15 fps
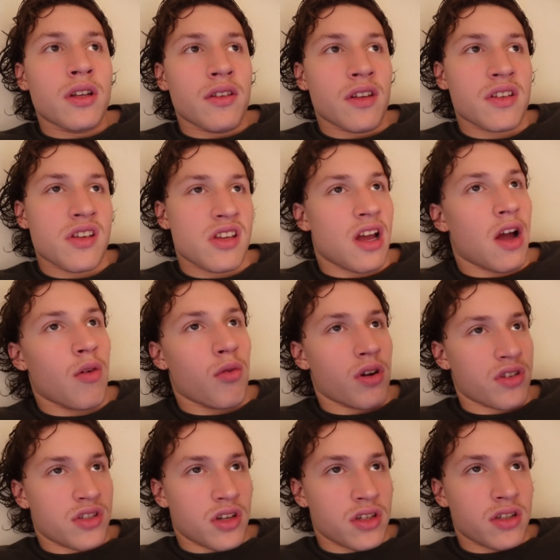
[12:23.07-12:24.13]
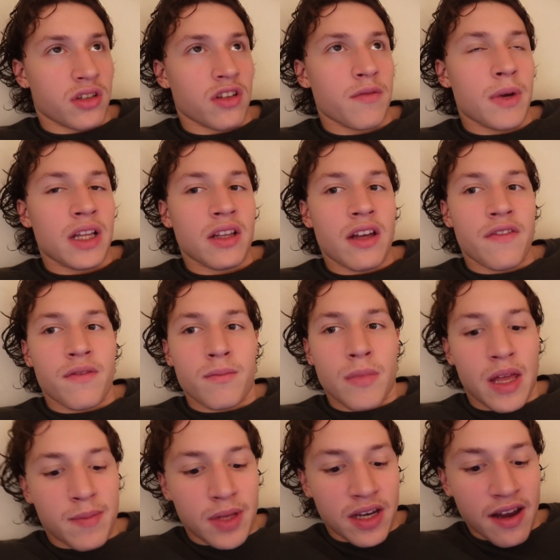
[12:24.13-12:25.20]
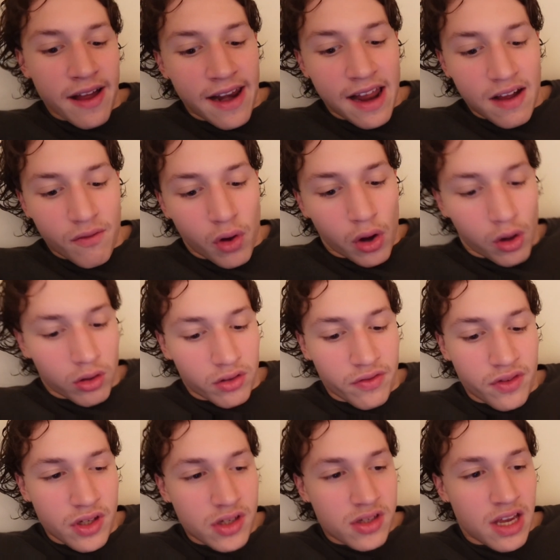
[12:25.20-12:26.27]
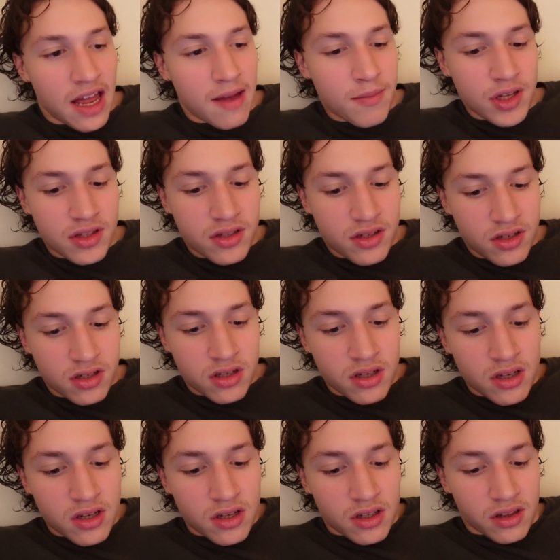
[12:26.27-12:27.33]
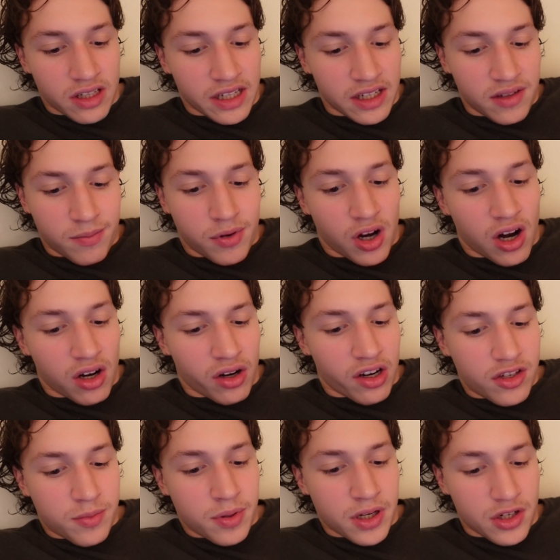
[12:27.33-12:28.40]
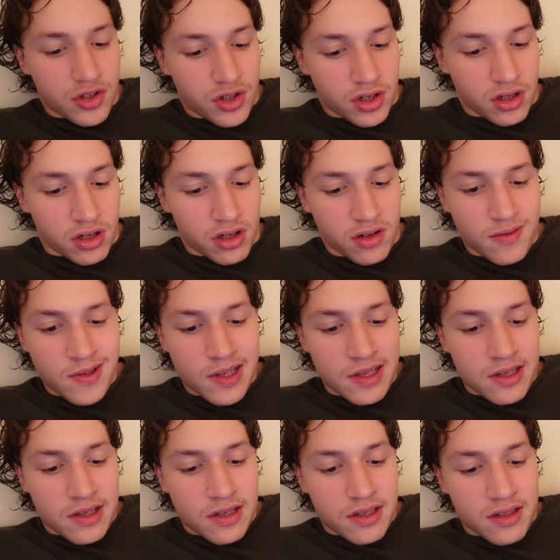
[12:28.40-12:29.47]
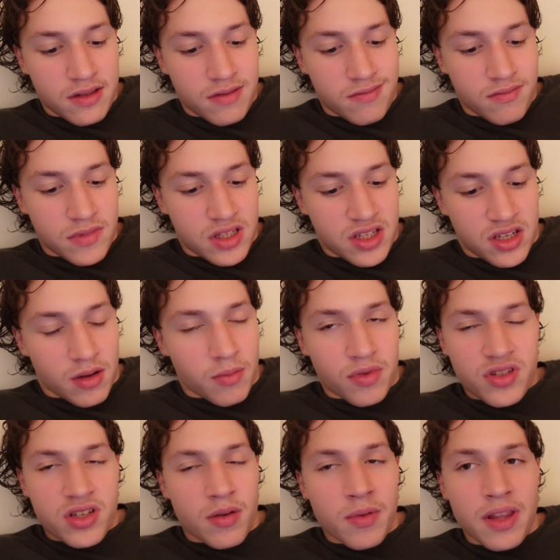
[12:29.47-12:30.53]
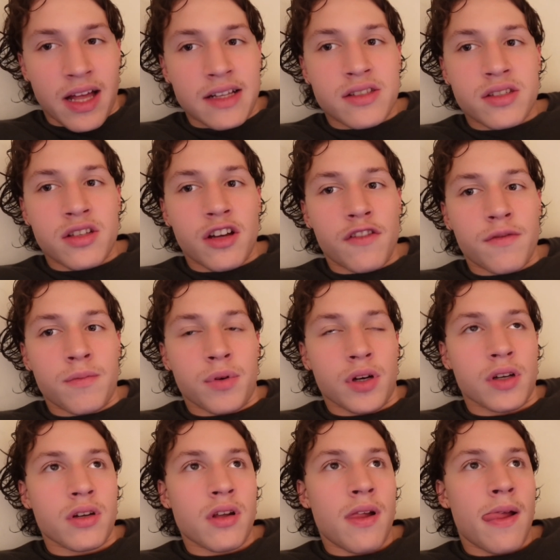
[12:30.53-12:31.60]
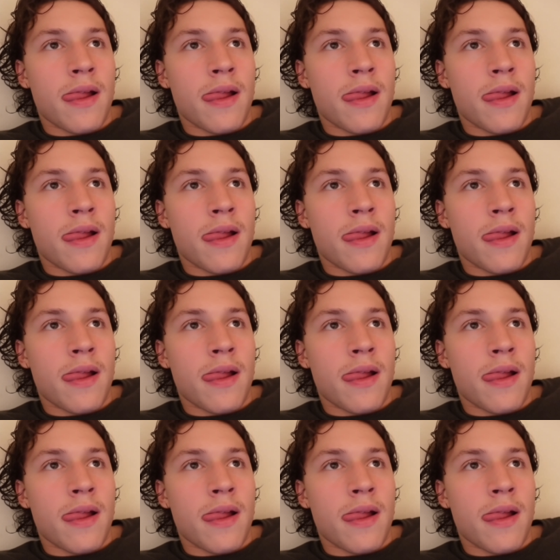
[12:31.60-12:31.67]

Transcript: this is how I want to start to live my life. Maybe not have all of these habits, like progress picture, some some of that stuff, but